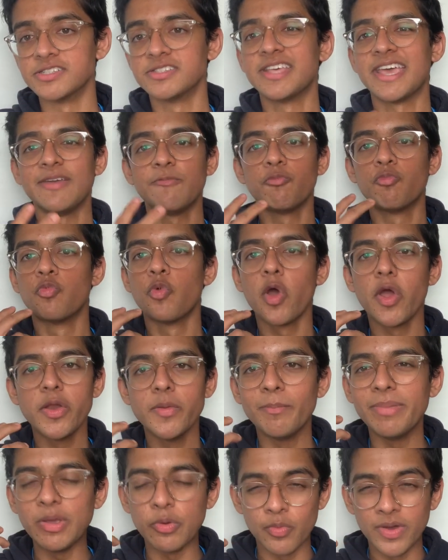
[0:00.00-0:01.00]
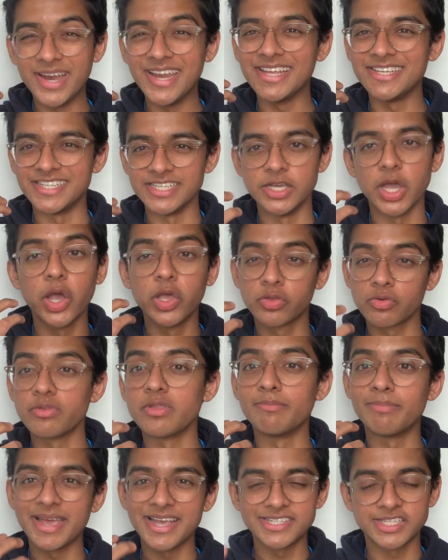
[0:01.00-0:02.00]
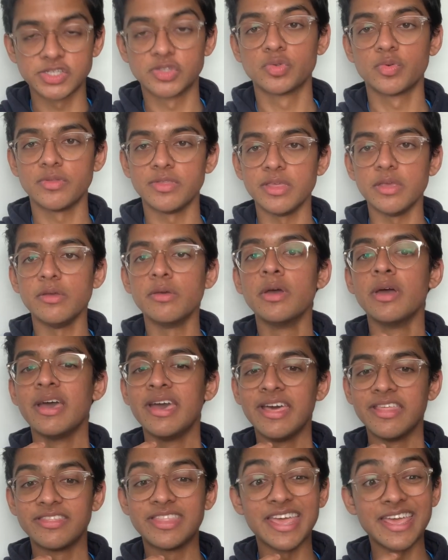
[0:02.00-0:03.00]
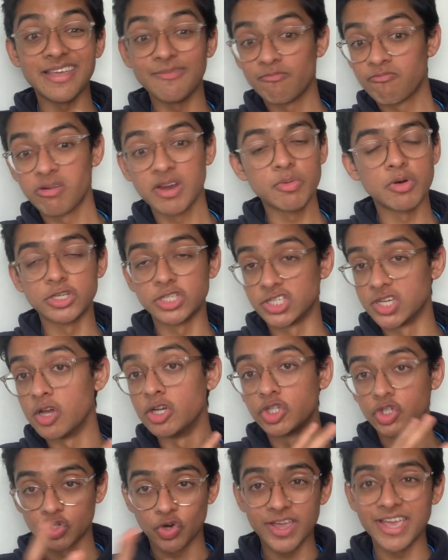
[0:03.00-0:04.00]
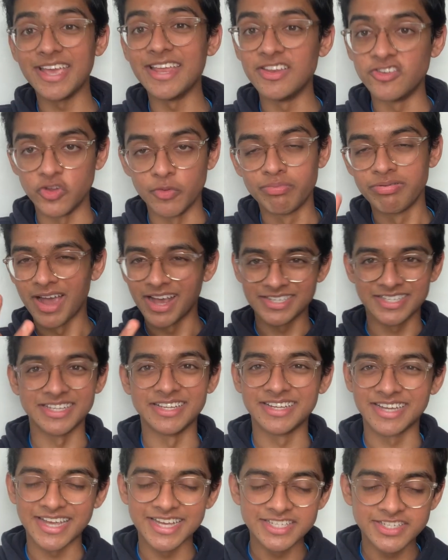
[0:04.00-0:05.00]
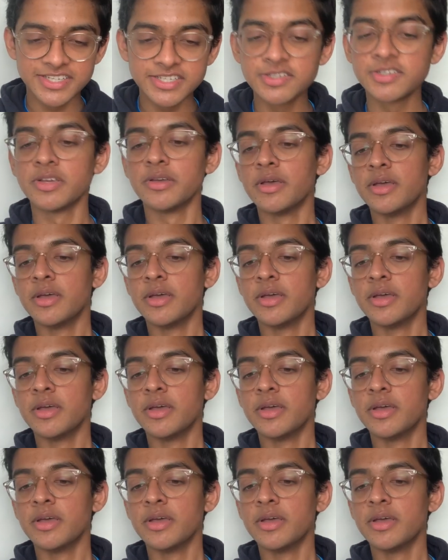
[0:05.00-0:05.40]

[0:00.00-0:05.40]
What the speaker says: They won't be willing to go through the basics with you. They pretty much go straight into practical cases.